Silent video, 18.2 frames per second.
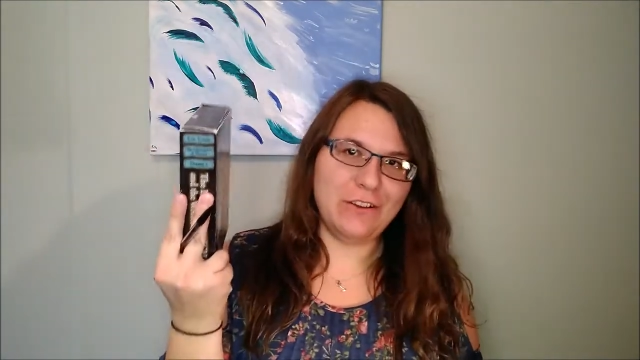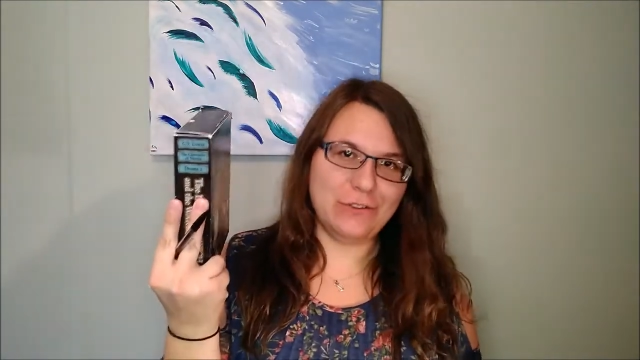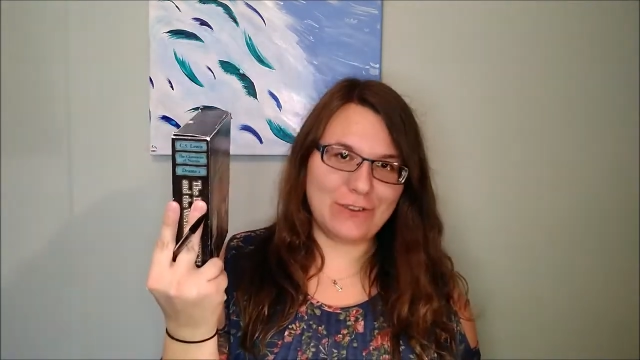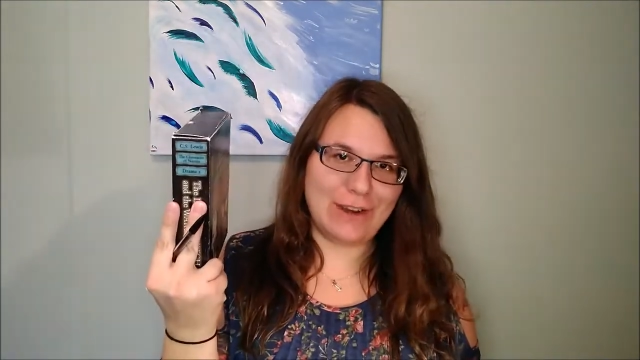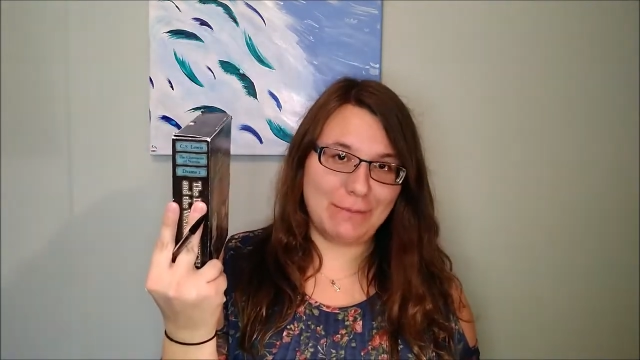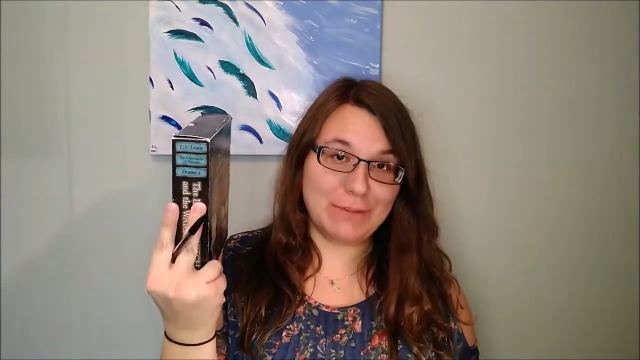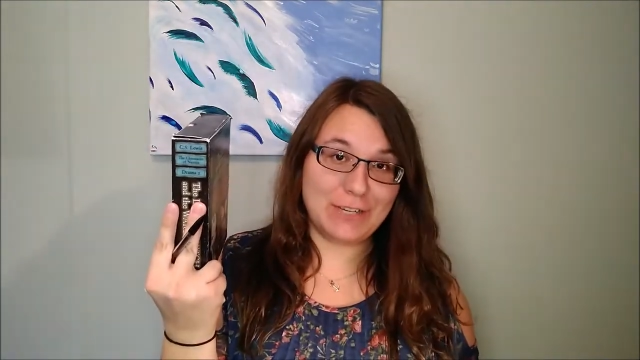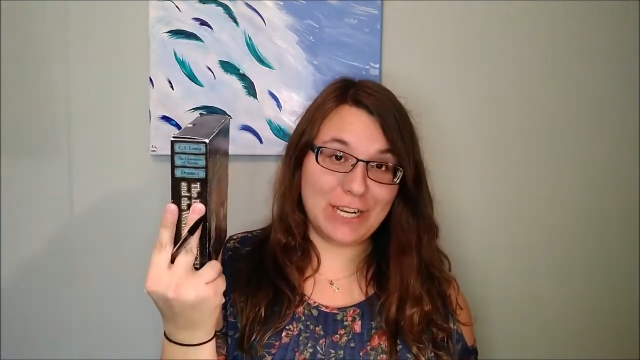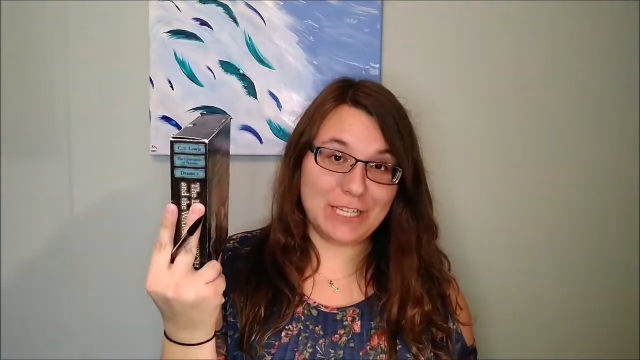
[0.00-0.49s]

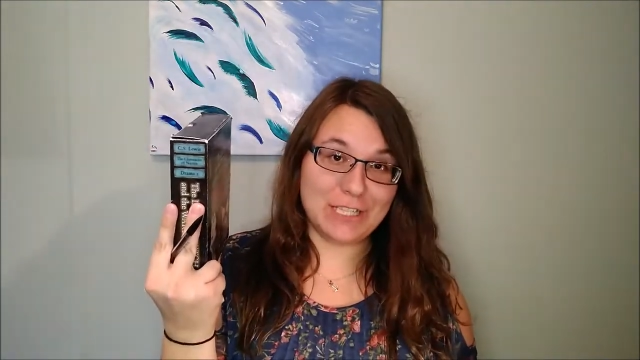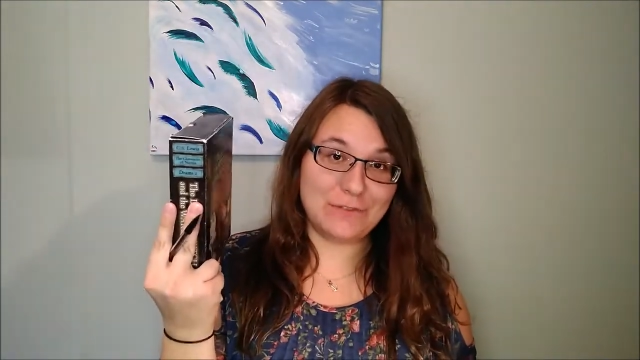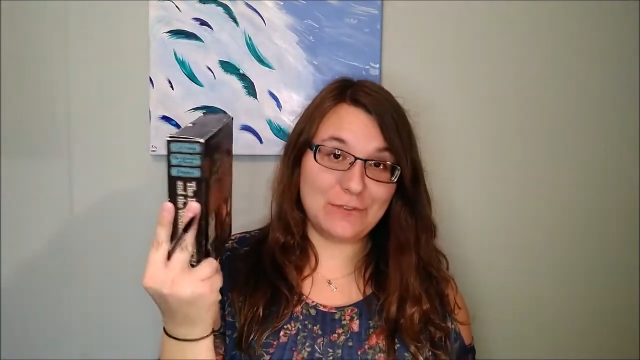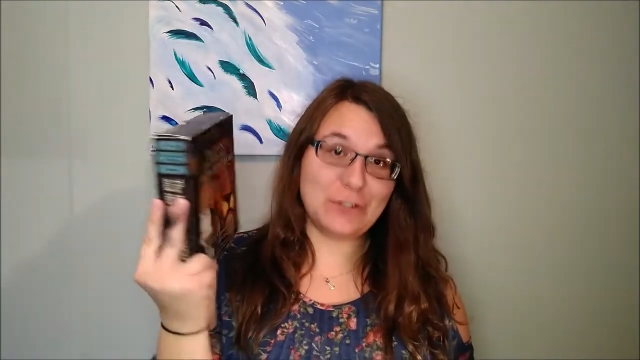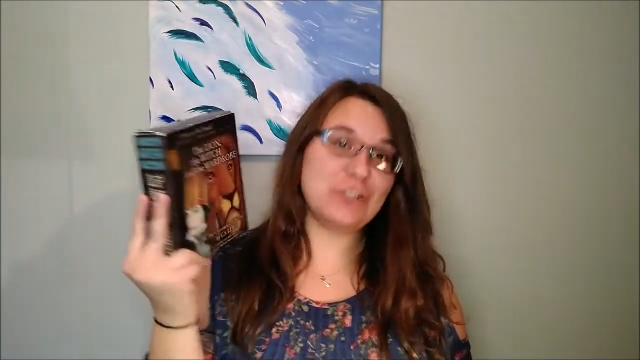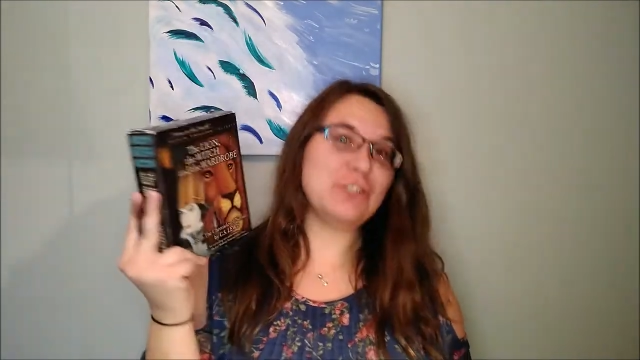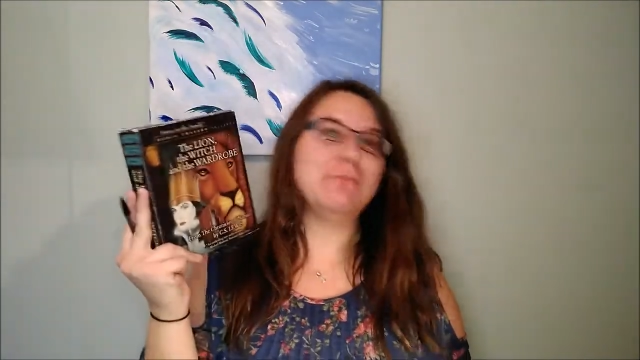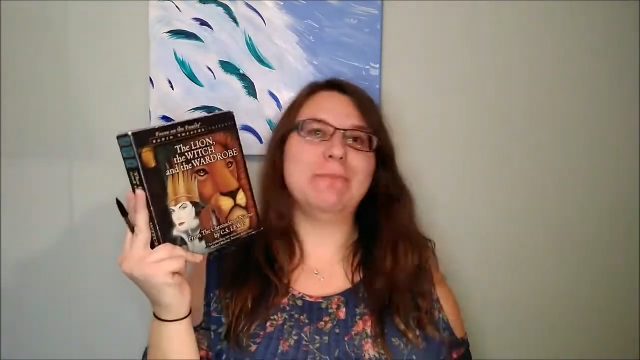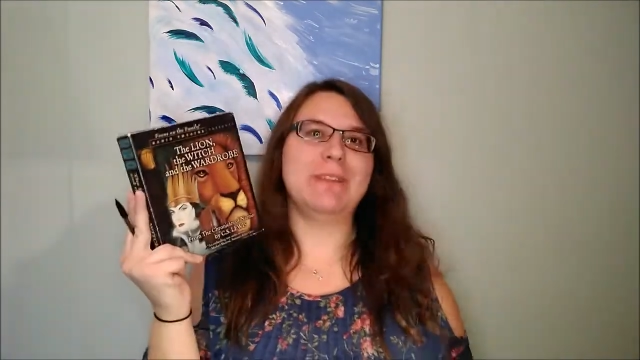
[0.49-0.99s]
dramatized
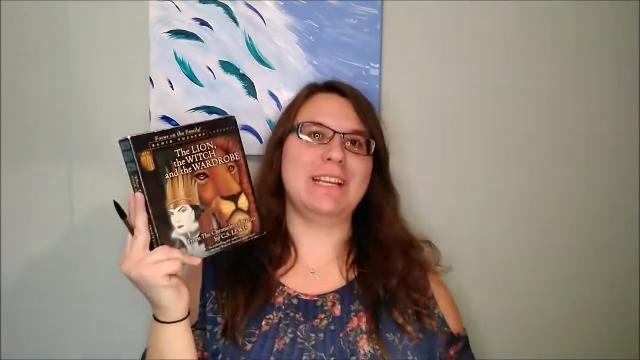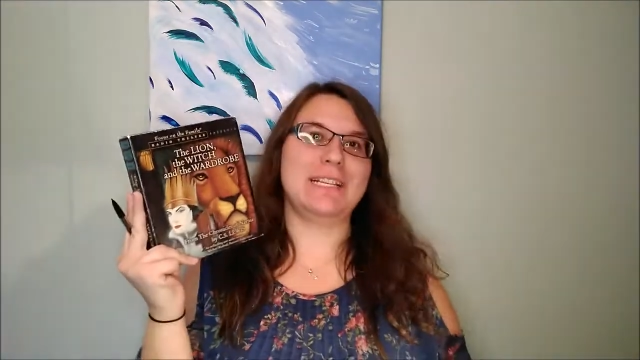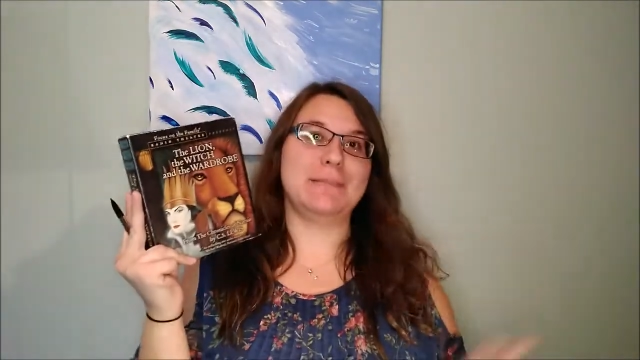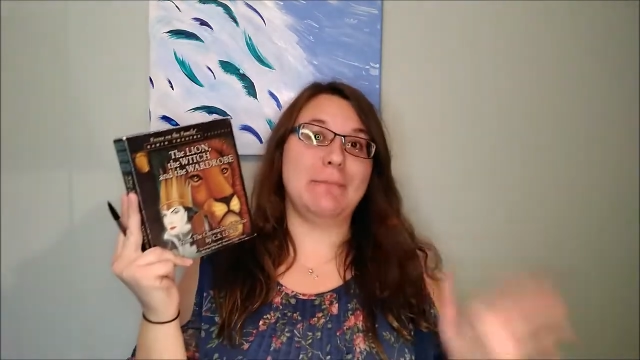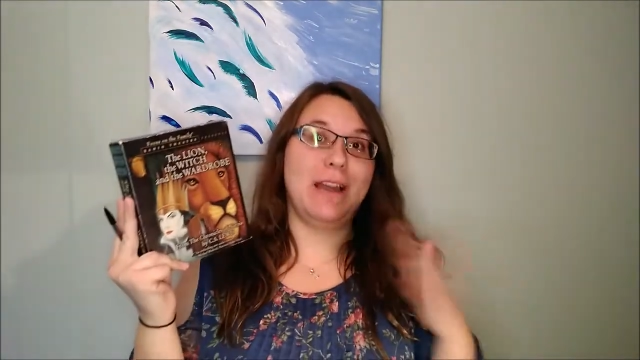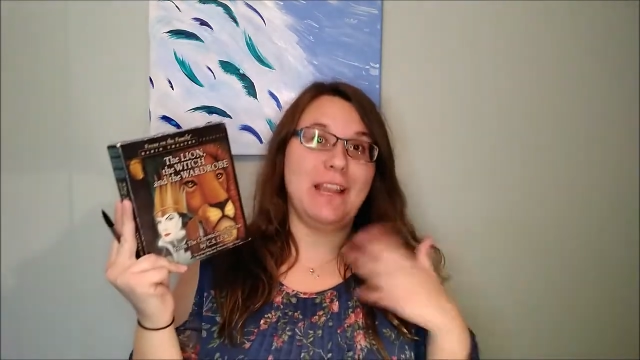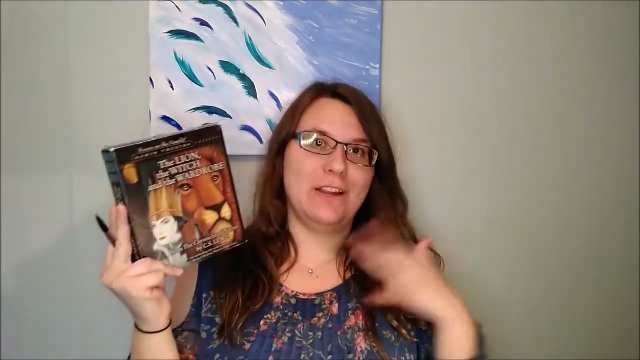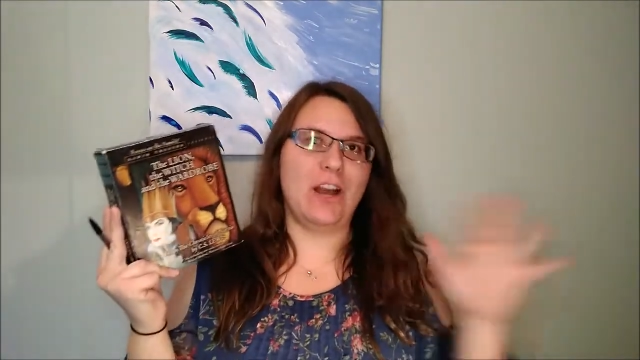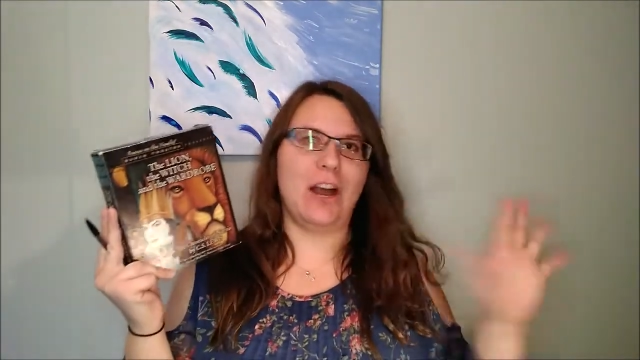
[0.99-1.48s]
version because
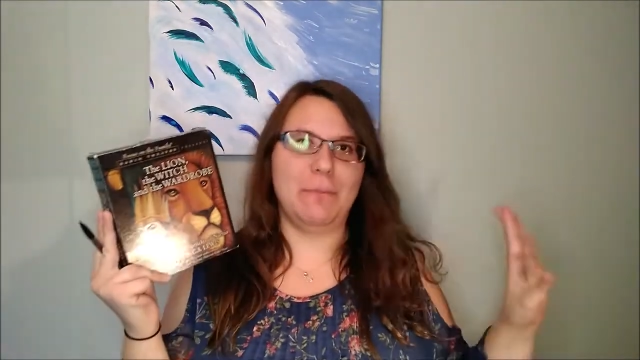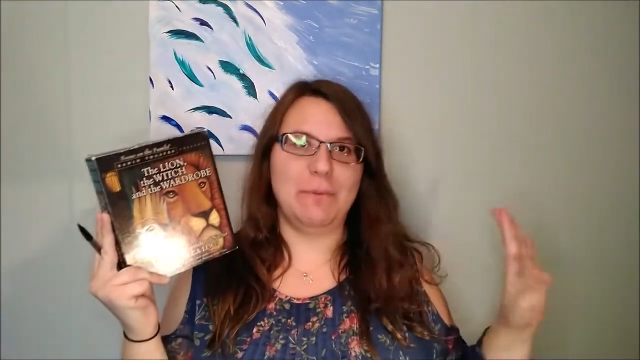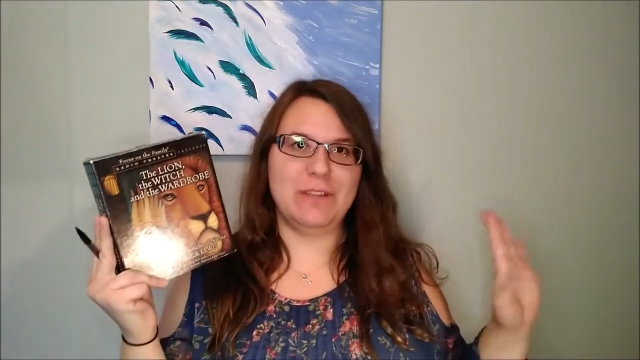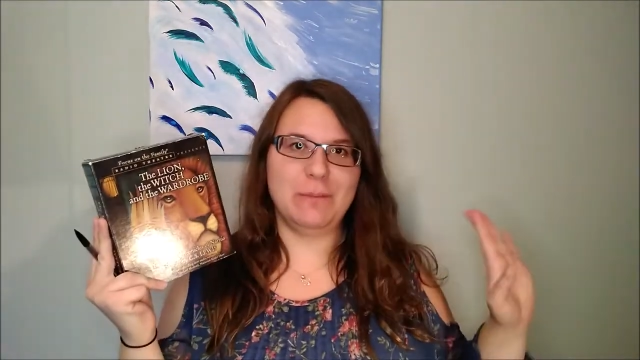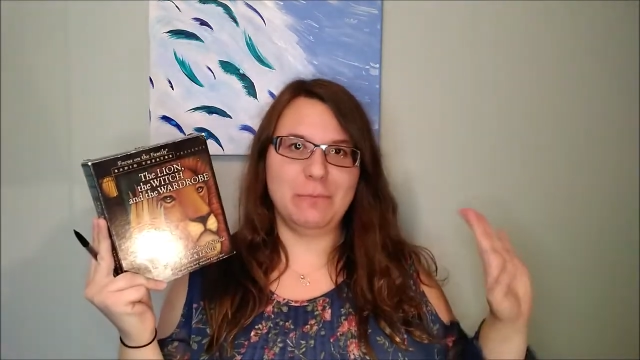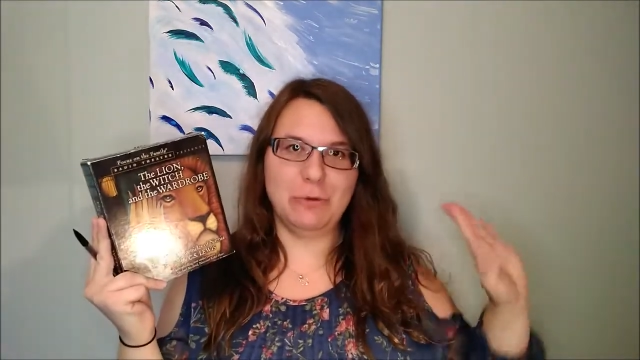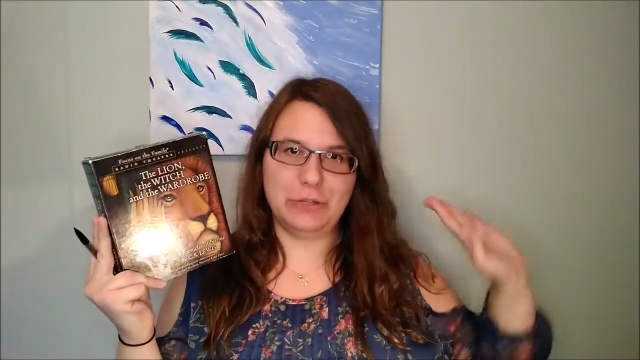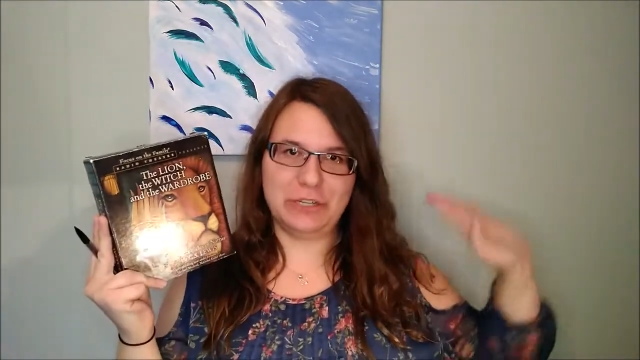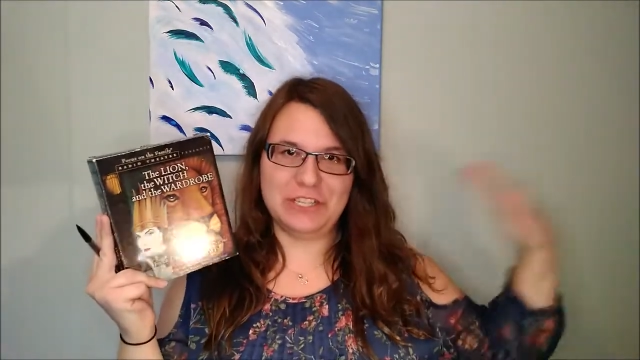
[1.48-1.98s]
my copy of
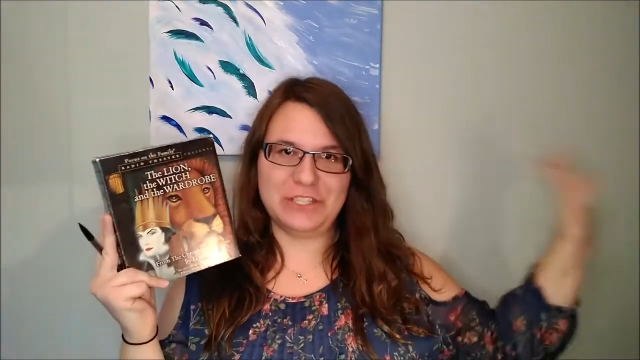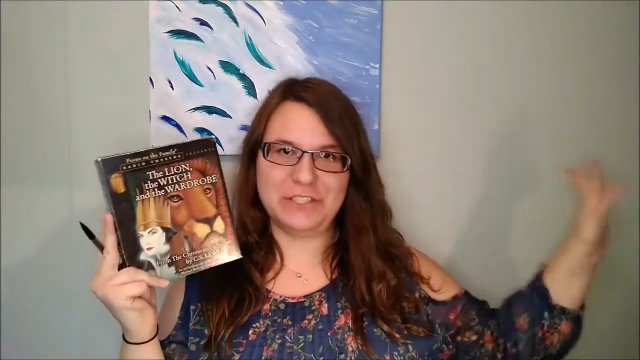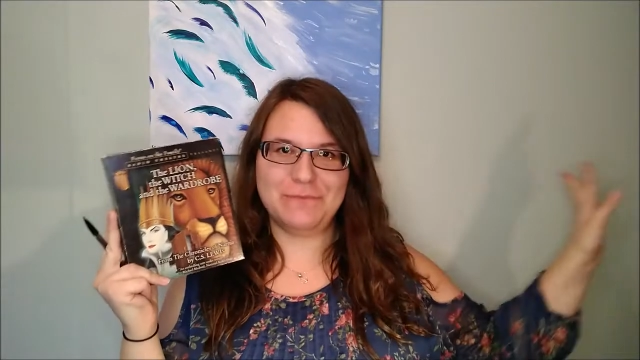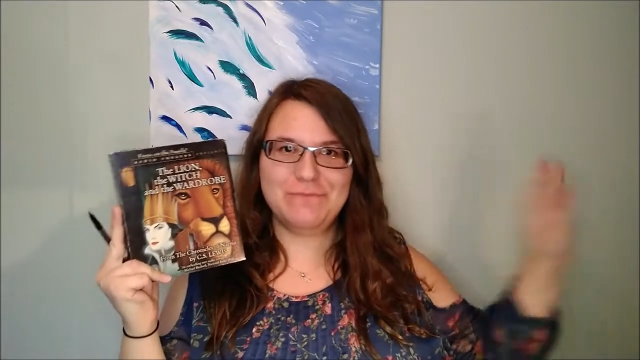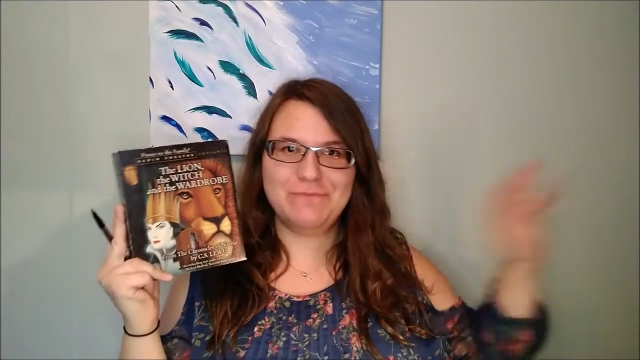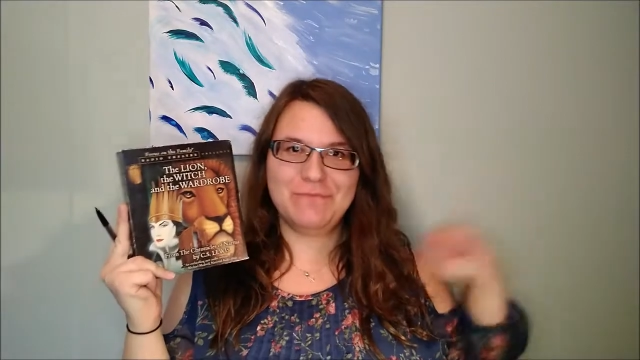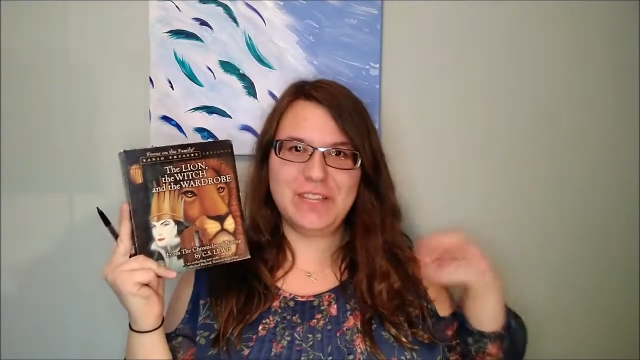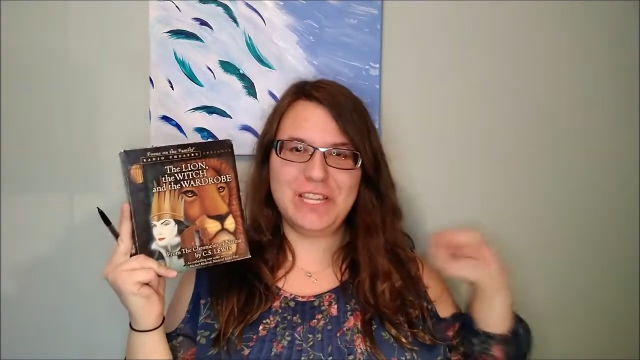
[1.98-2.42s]
the book is